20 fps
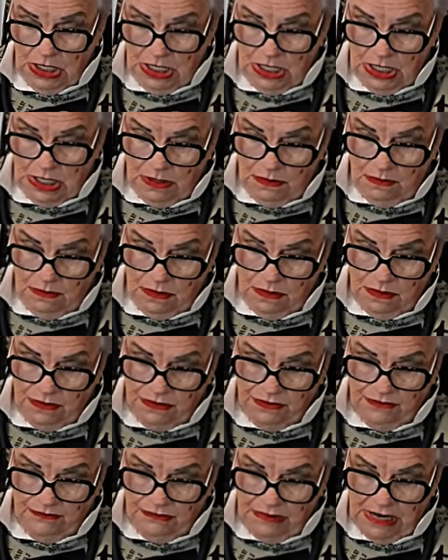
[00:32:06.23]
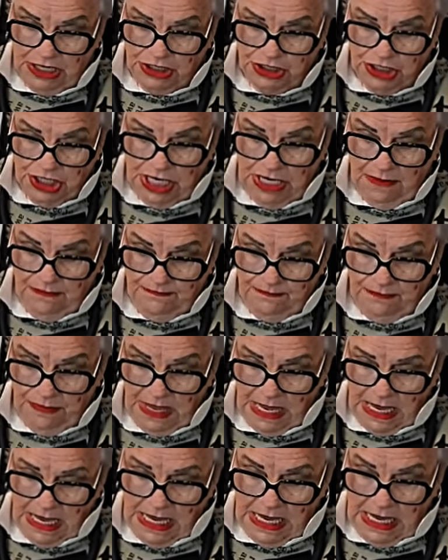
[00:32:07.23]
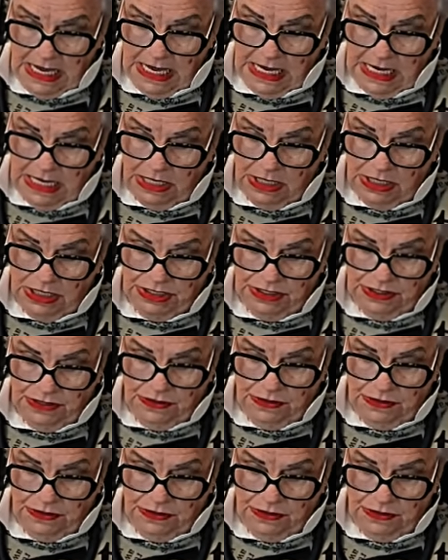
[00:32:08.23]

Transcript: the regime and